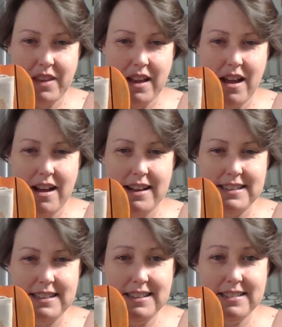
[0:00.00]

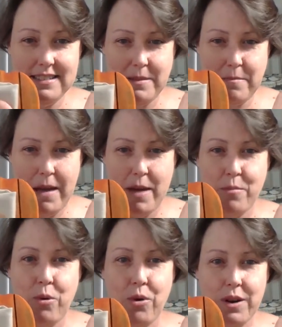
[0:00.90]
on some mat
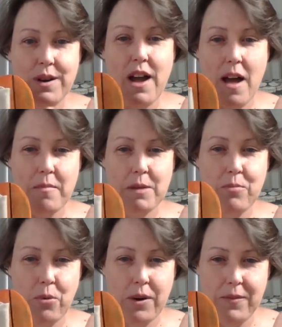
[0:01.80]
board or comic
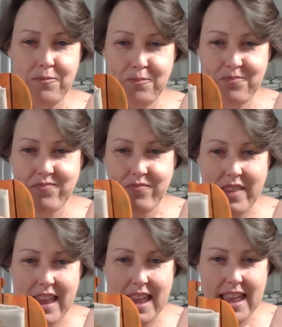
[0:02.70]
board
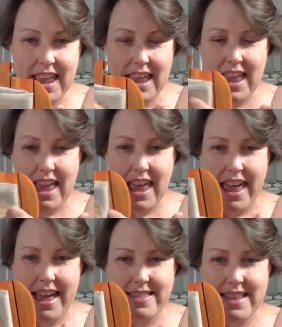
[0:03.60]

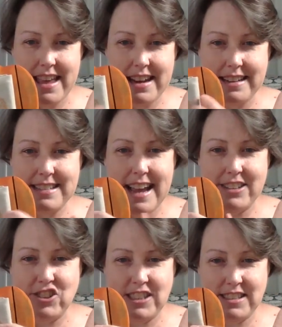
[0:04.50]
and then
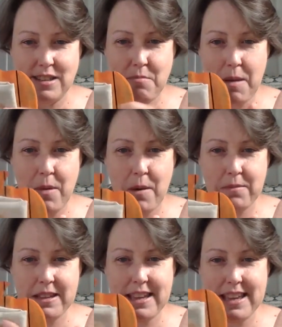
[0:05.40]
attach it to my
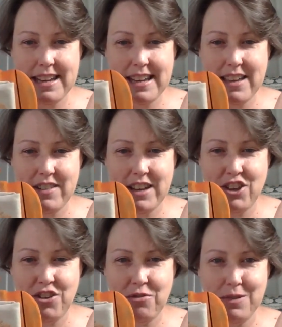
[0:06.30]
pumpkin and give it a
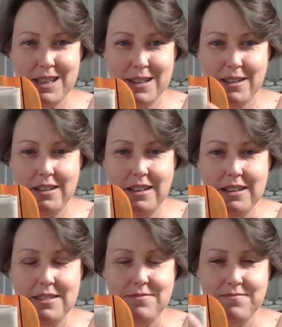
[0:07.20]
cute little,
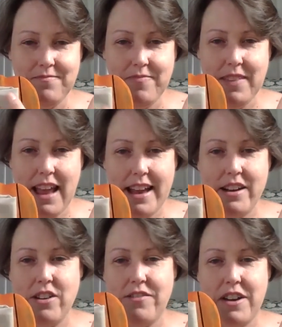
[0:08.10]
I
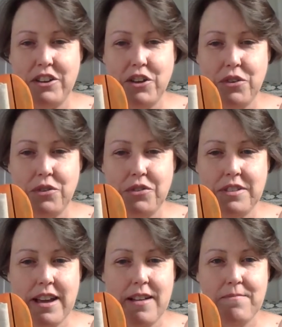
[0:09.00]
don't know if I'll
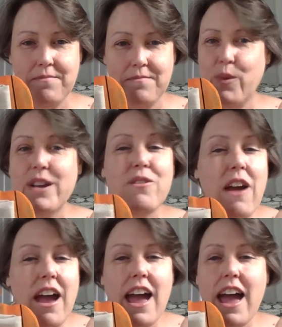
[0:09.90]
use
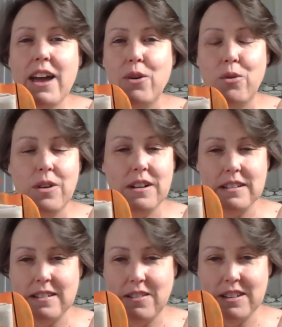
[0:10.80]
rickrack
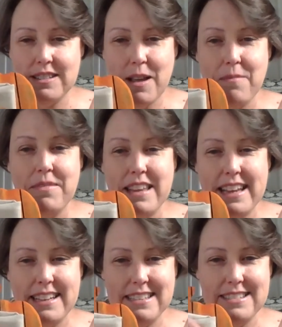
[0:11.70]
or
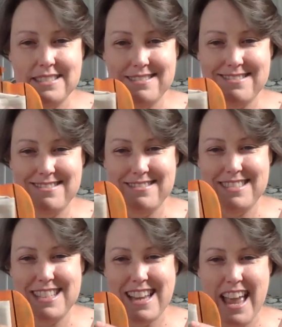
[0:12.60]
something
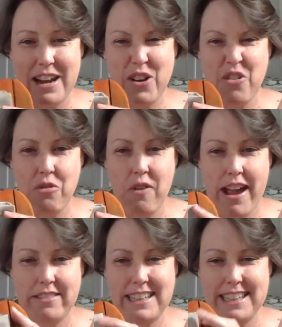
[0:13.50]
to kind of go
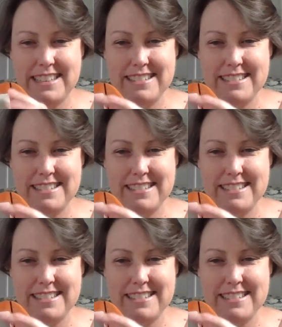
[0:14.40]
around it.